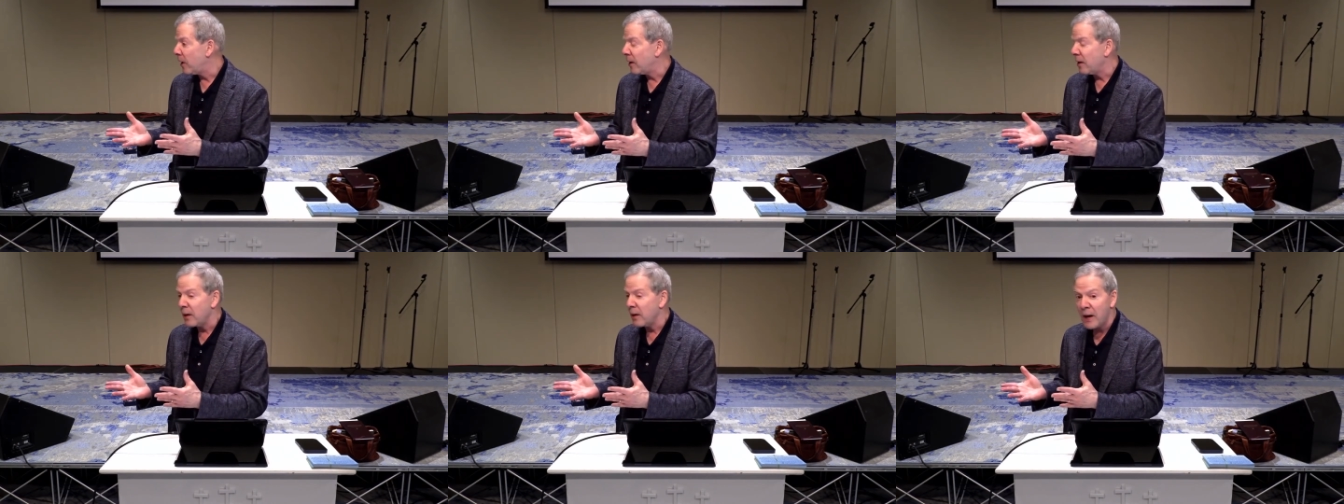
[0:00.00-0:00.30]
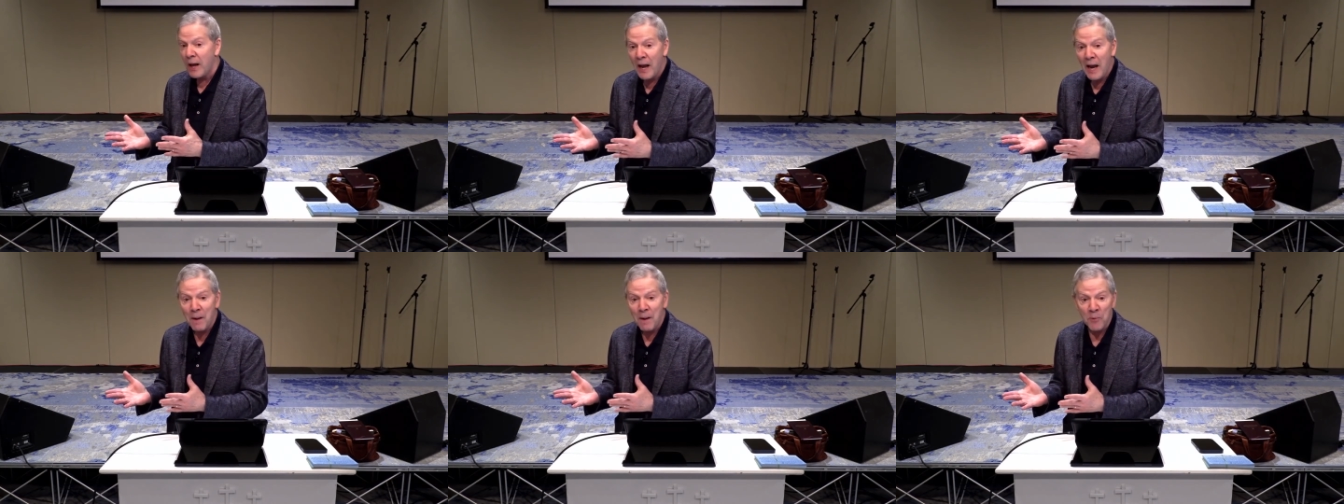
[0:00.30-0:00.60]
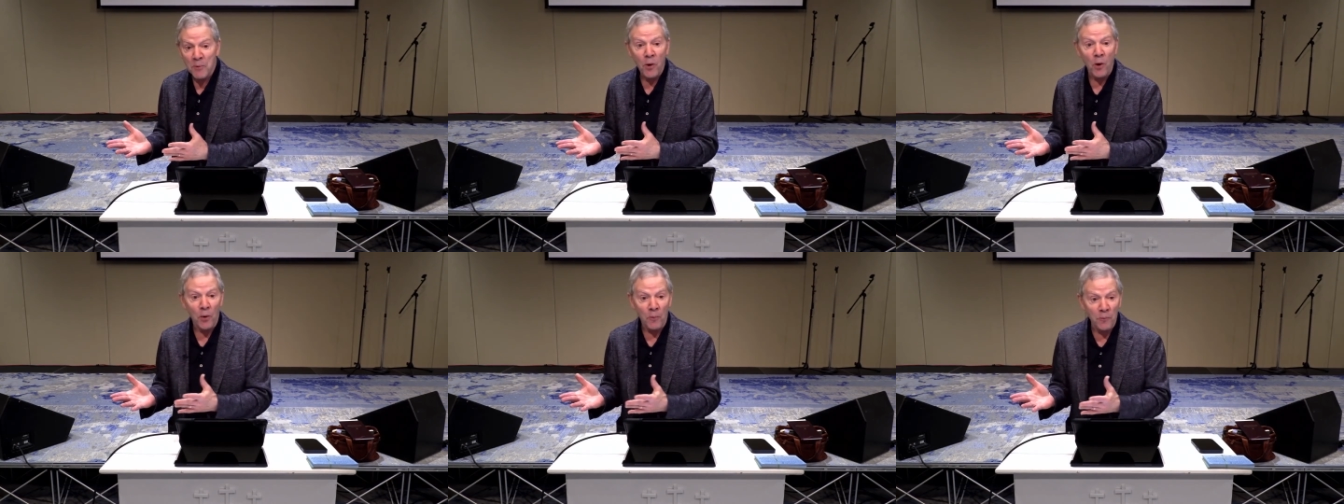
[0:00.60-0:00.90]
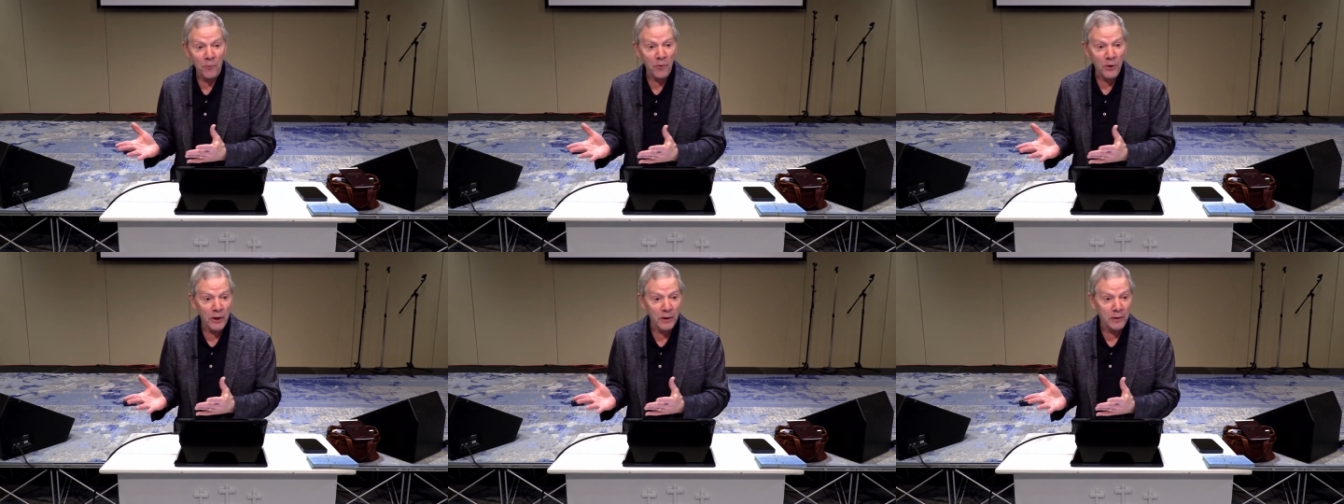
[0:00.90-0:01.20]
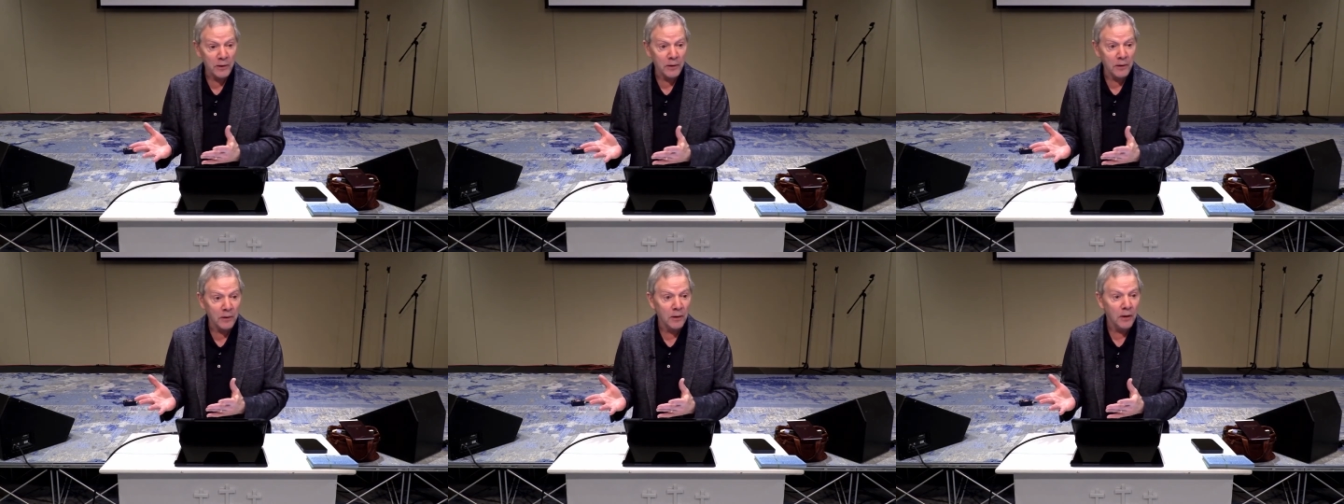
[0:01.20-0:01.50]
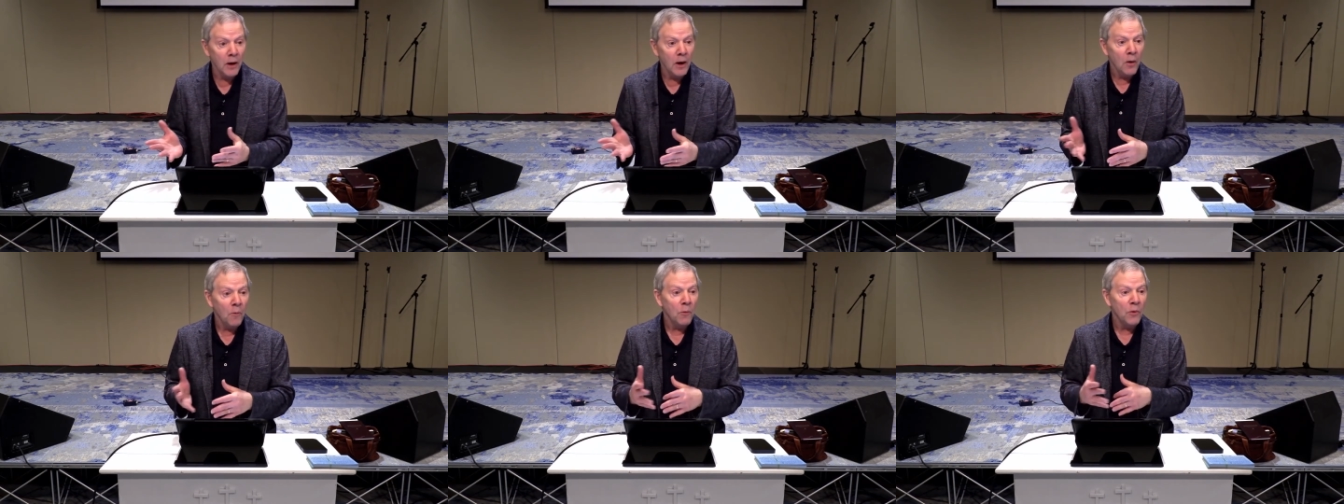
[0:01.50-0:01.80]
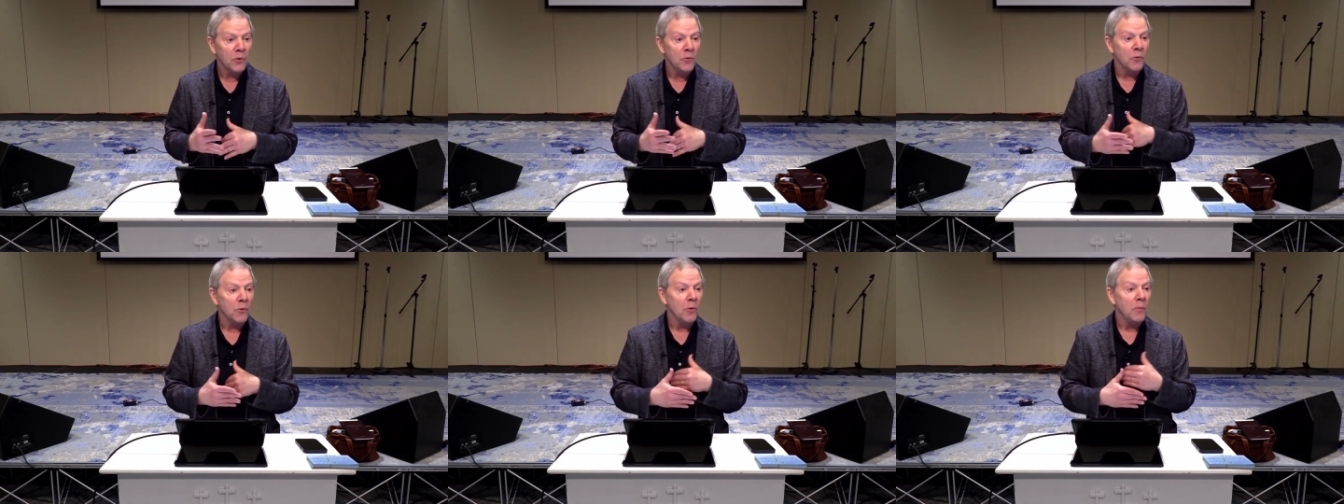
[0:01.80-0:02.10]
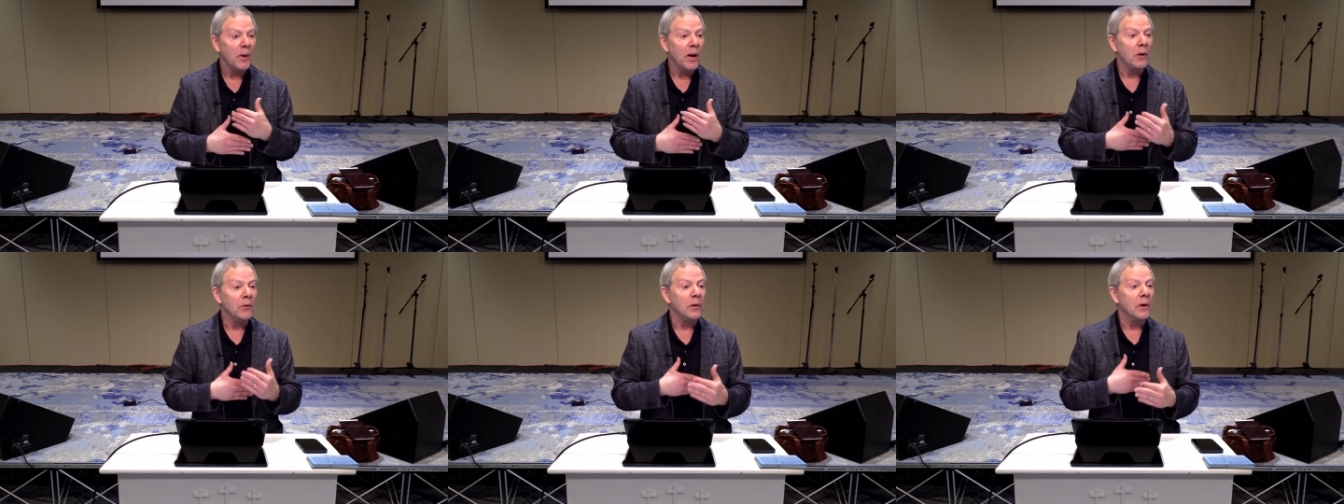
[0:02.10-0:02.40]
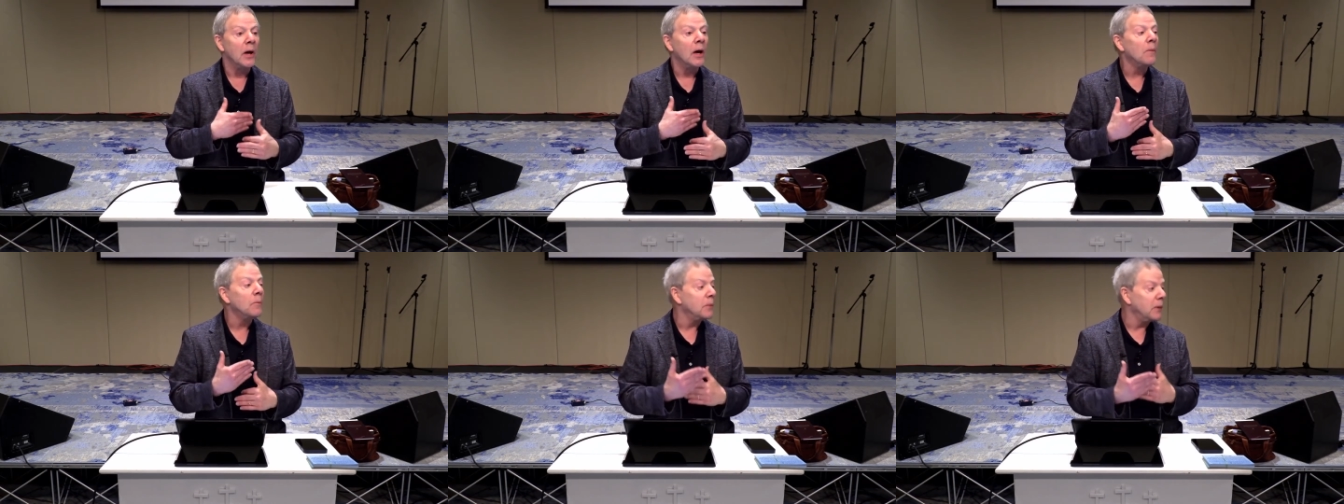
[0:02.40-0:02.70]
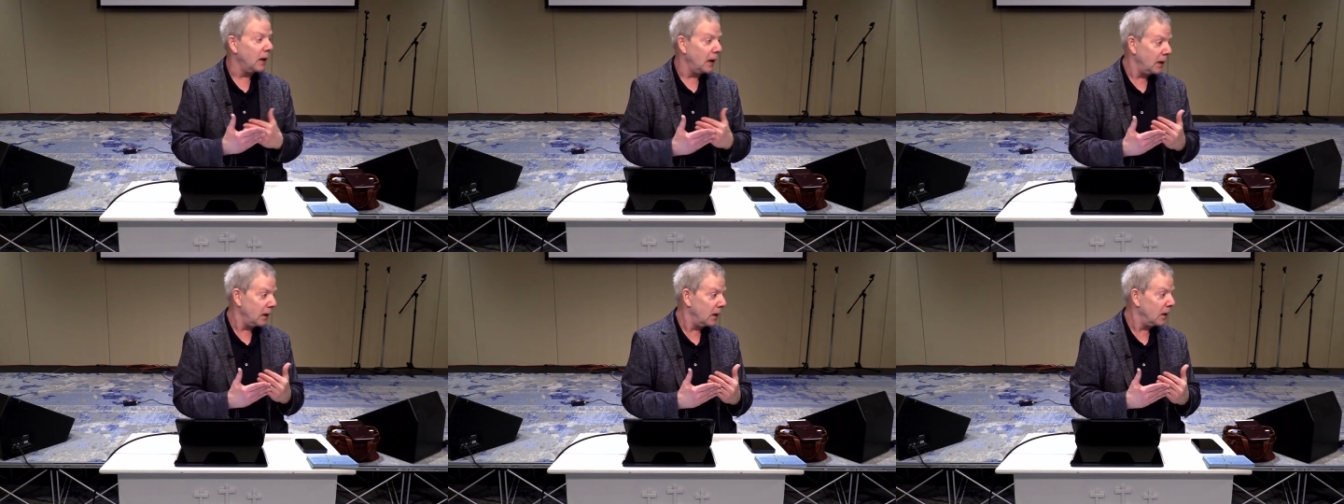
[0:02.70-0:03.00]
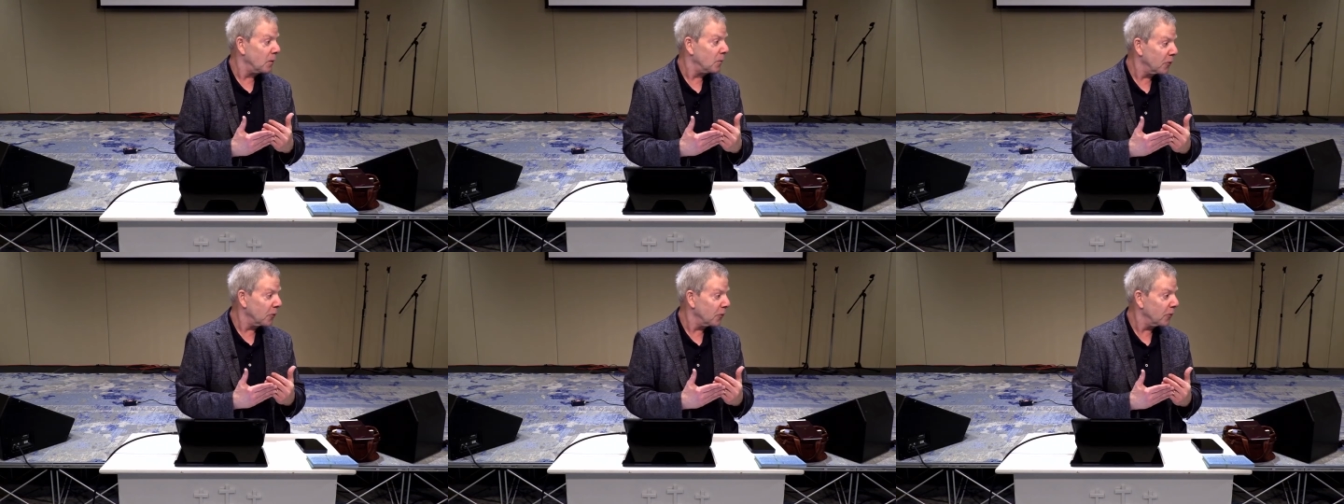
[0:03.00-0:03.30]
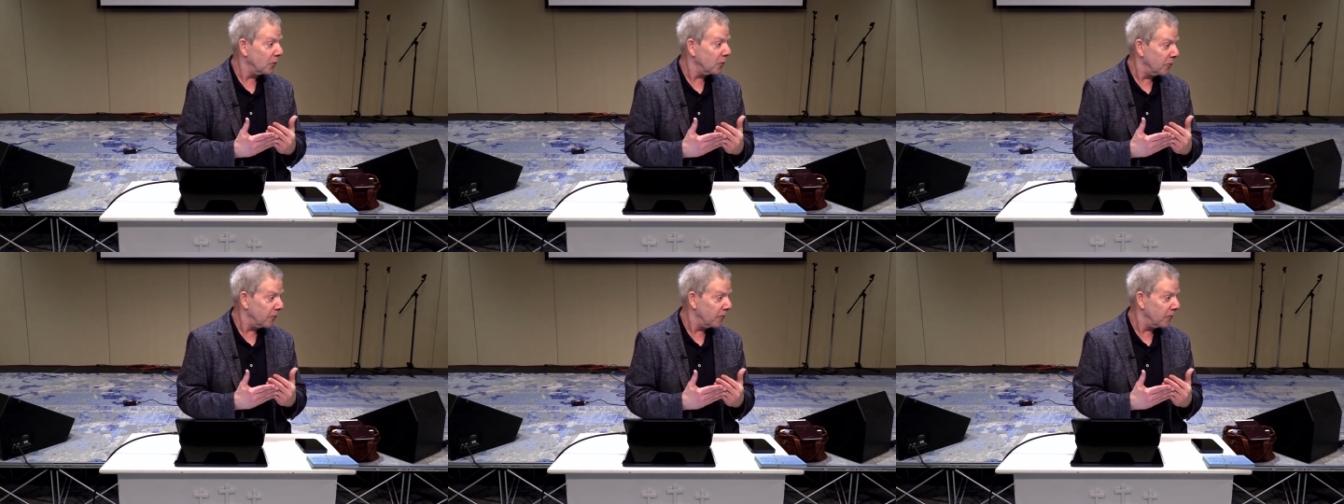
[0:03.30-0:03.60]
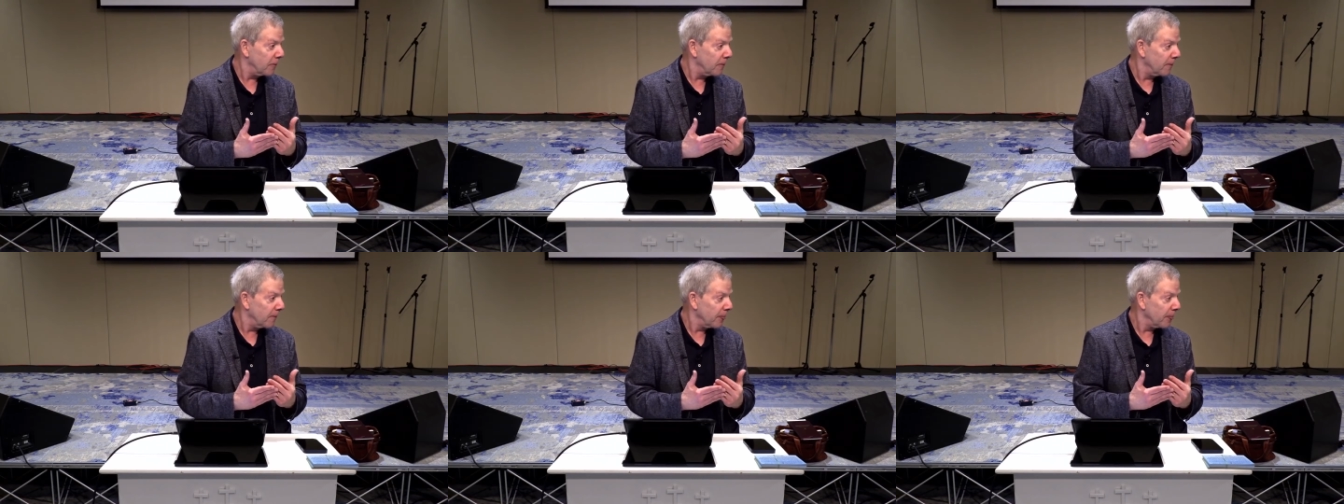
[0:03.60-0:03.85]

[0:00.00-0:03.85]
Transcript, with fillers: an app called Presence, which we're about to update and improve,